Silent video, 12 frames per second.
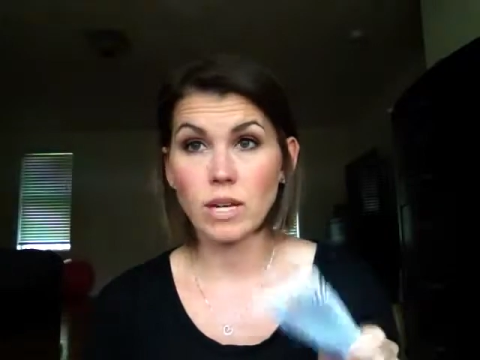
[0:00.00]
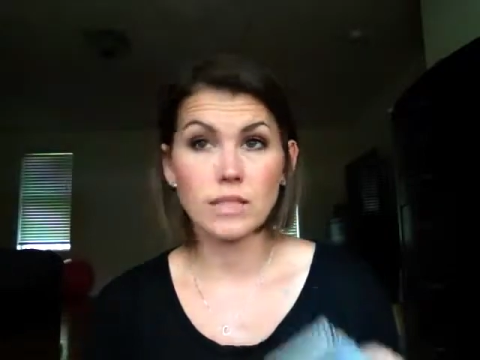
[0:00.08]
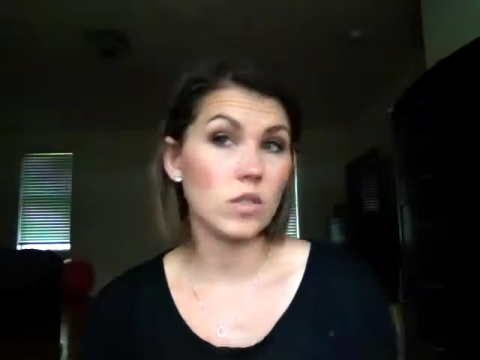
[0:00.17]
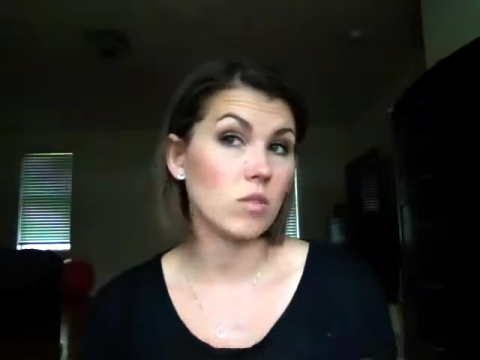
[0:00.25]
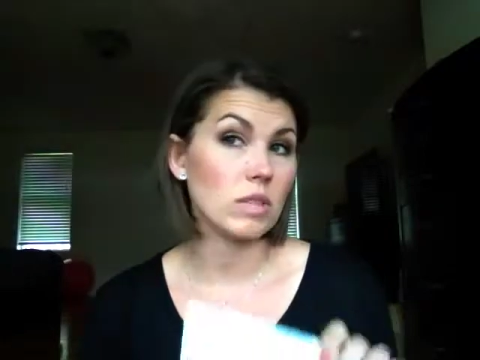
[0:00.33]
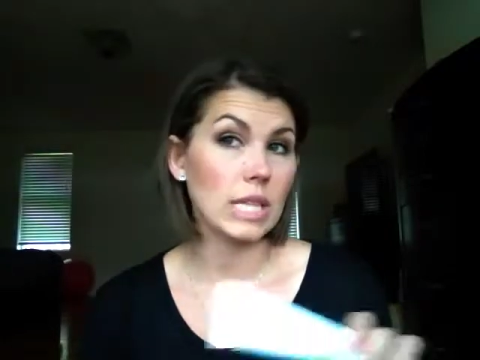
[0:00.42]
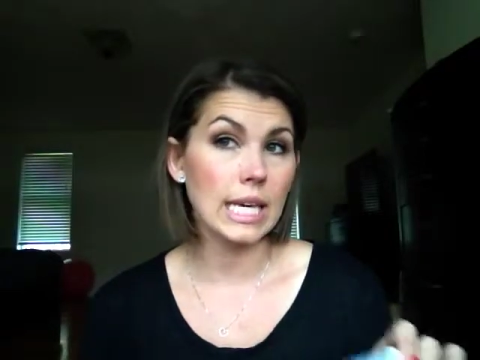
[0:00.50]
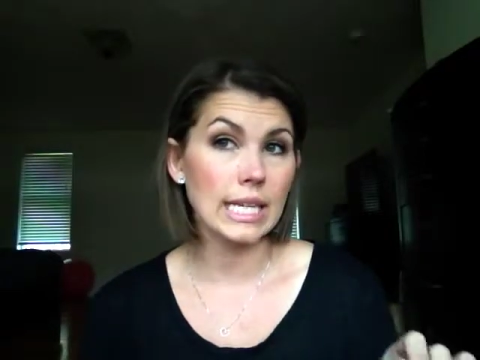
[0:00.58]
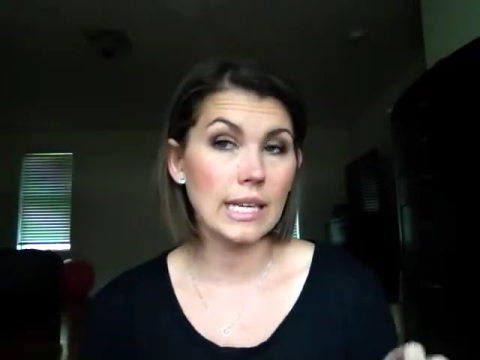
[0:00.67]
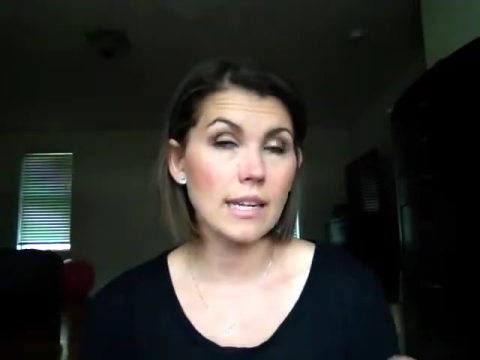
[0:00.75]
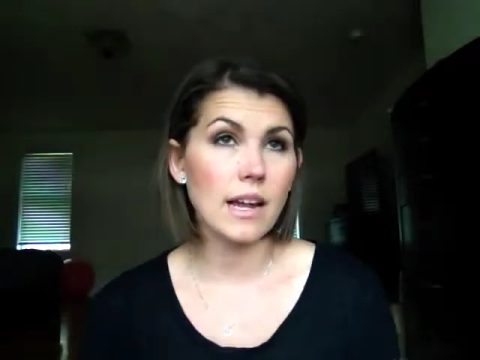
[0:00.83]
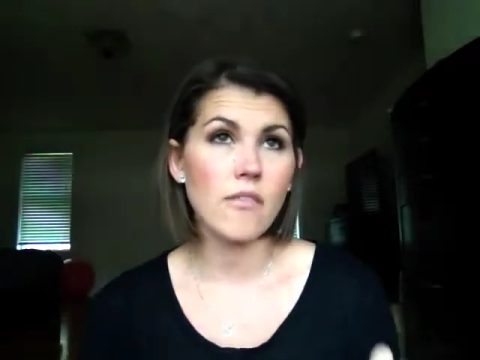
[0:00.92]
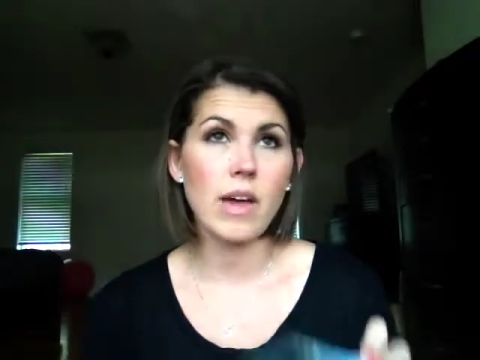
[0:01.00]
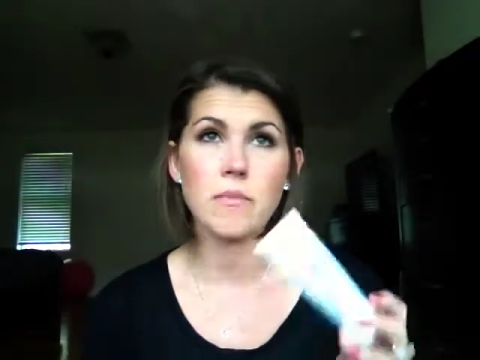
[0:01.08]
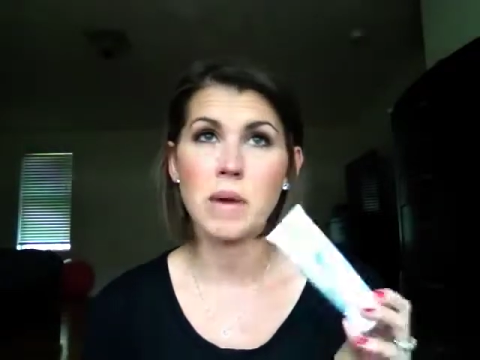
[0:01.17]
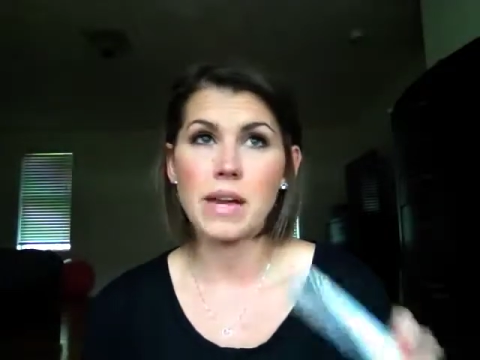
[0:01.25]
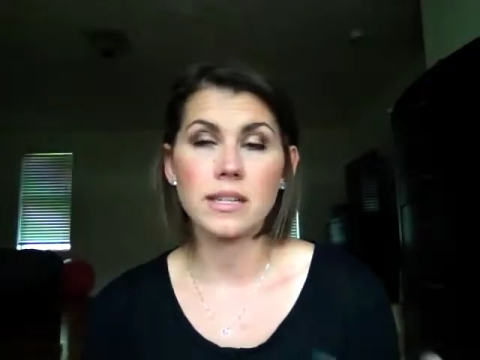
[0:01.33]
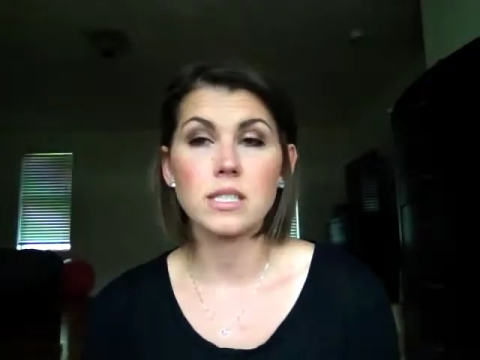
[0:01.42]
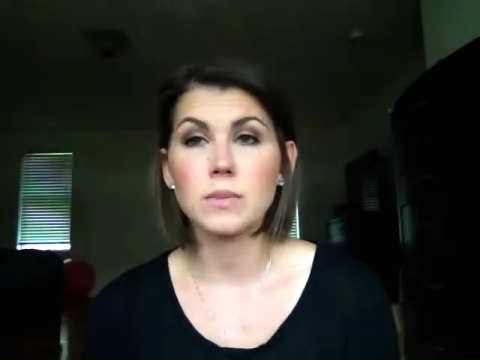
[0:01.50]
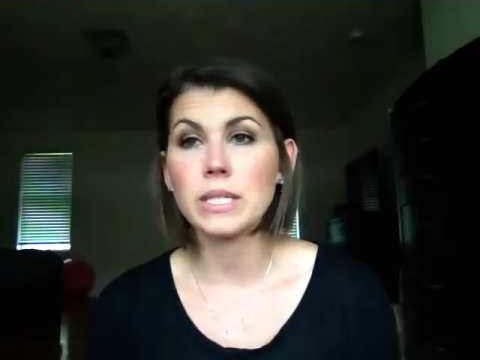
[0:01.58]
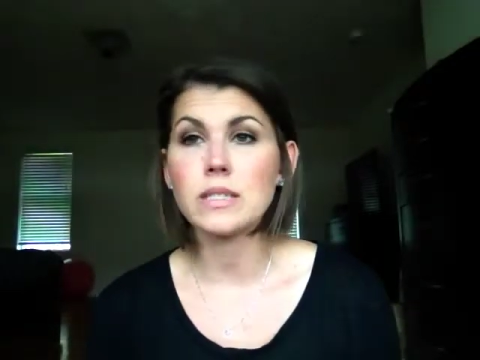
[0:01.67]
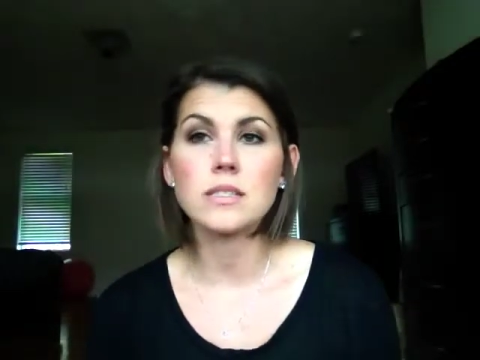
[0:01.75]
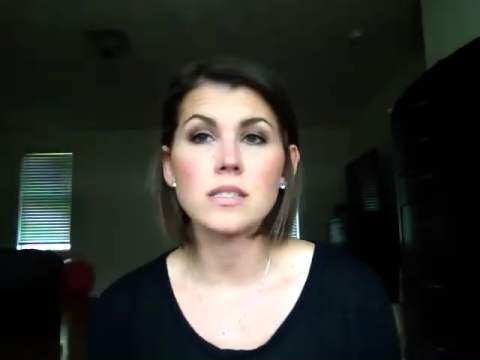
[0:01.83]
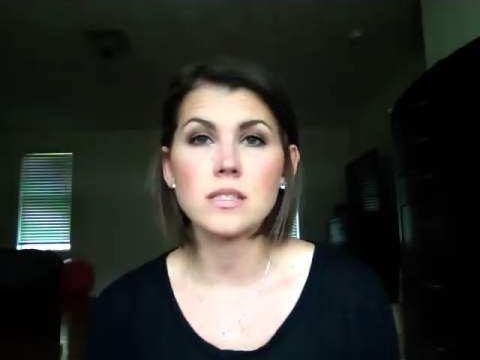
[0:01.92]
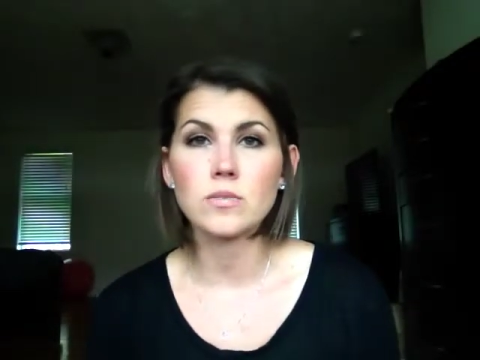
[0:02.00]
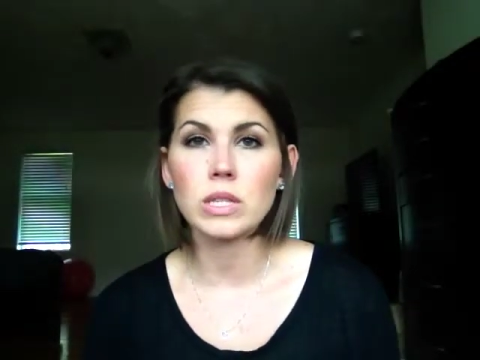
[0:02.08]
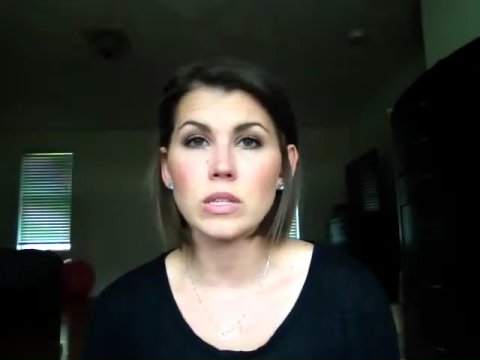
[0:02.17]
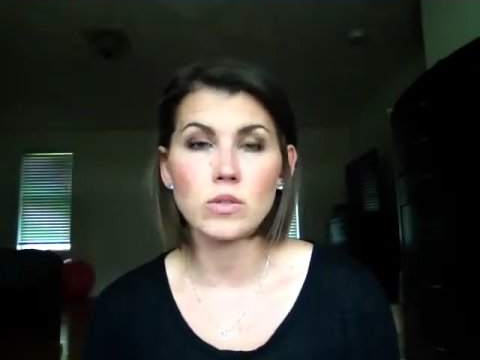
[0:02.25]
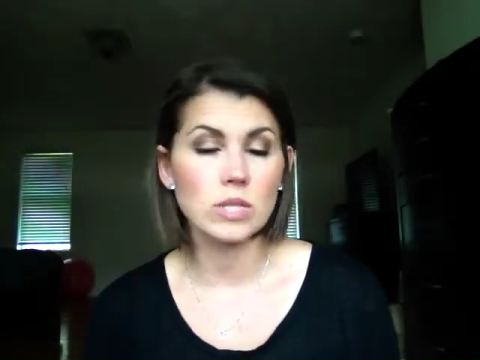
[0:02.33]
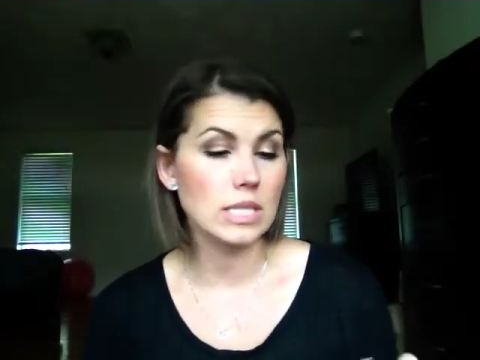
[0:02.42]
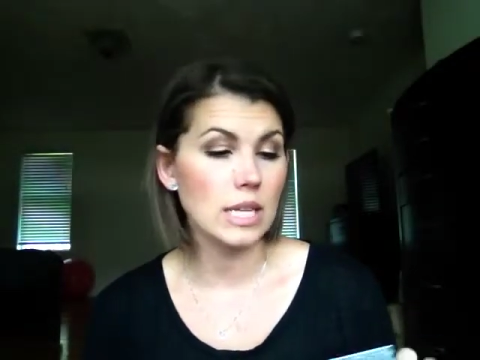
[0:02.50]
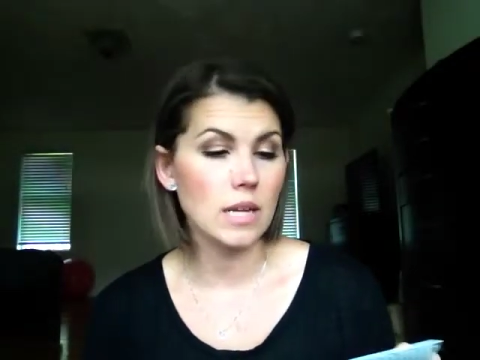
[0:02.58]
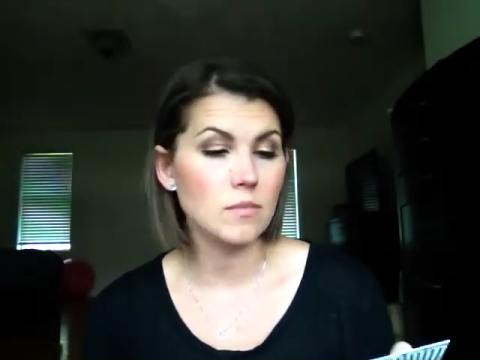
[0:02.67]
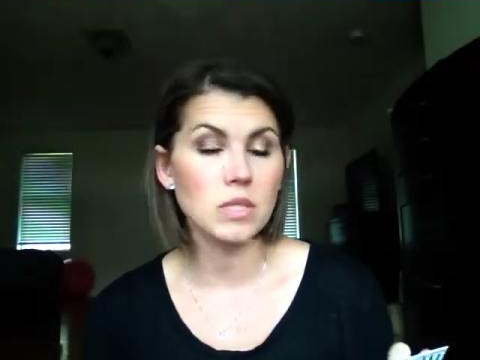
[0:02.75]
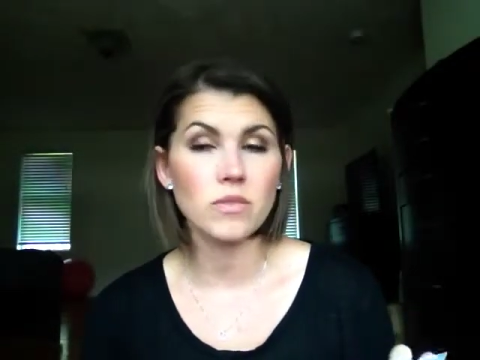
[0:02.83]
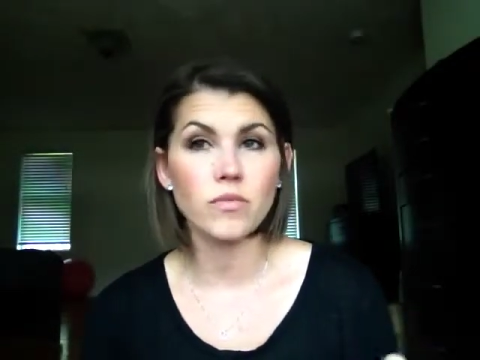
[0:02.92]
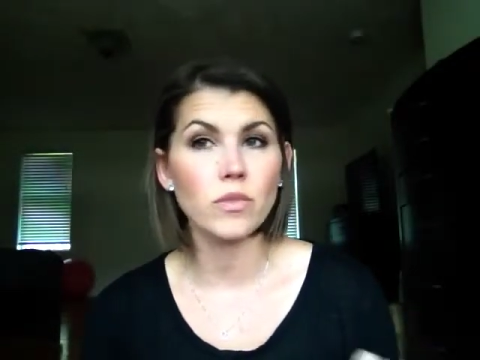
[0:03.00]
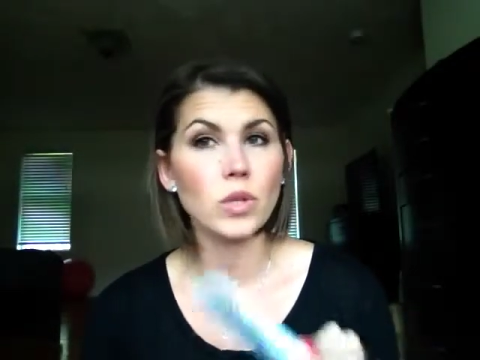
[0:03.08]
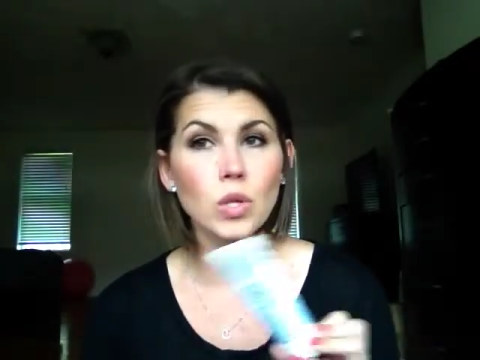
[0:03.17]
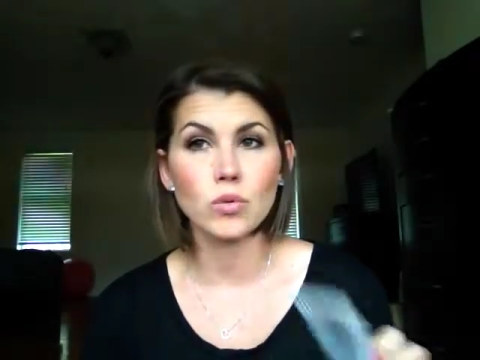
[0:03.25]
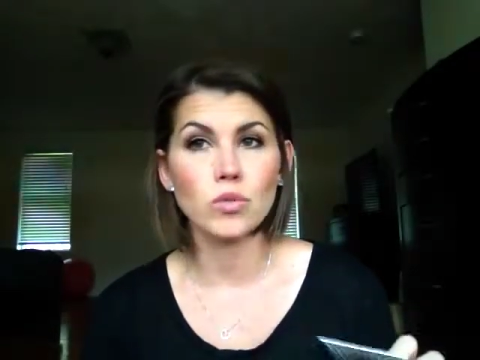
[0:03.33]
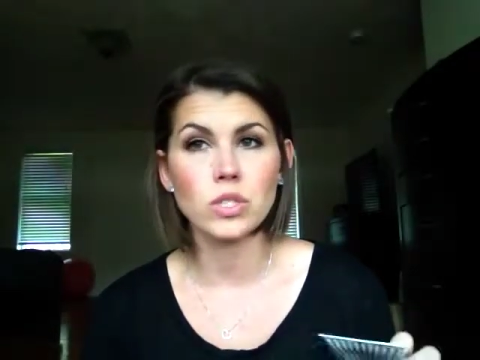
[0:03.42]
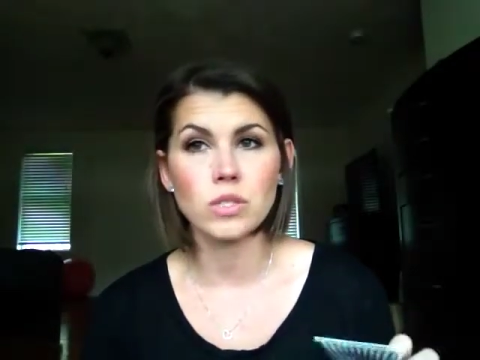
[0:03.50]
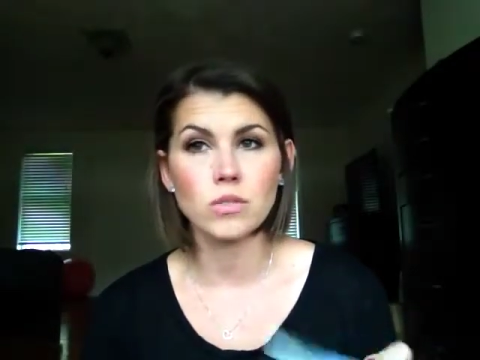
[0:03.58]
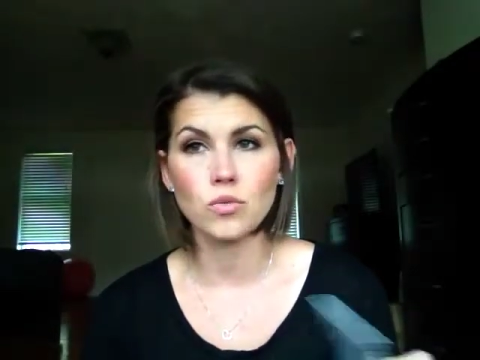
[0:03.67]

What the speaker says: I don't like it. I've had bad experiences with those types of lotions,